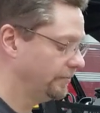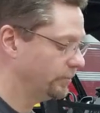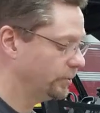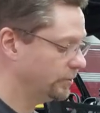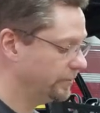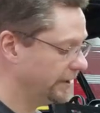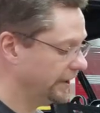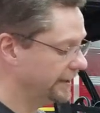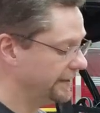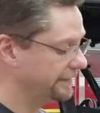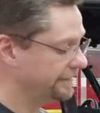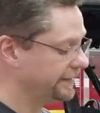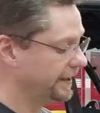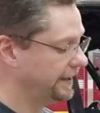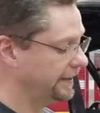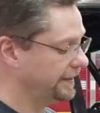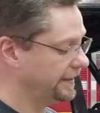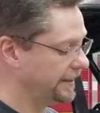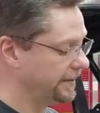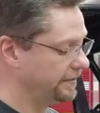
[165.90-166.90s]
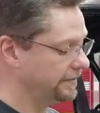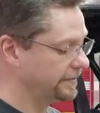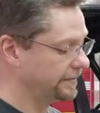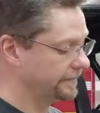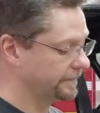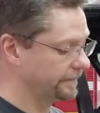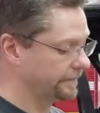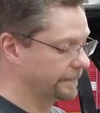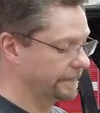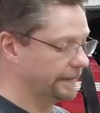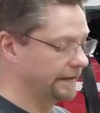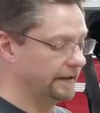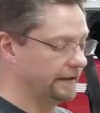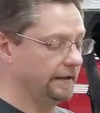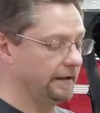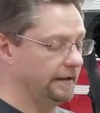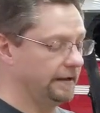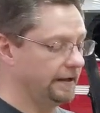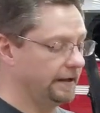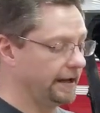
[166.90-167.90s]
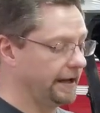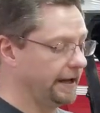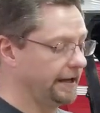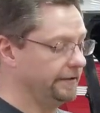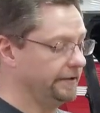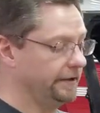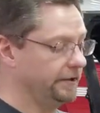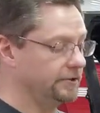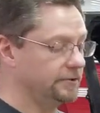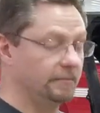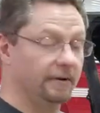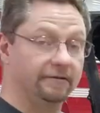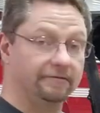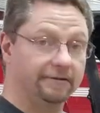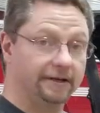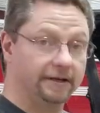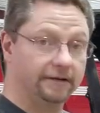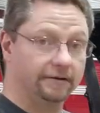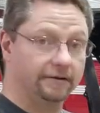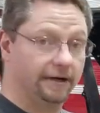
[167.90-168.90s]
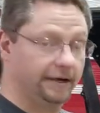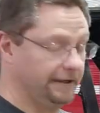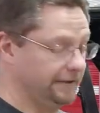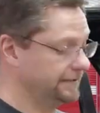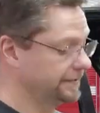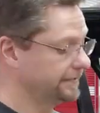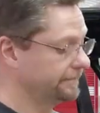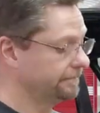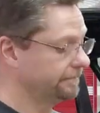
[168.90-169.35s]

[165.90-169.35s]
pull my left hand out, and there's my figure 8.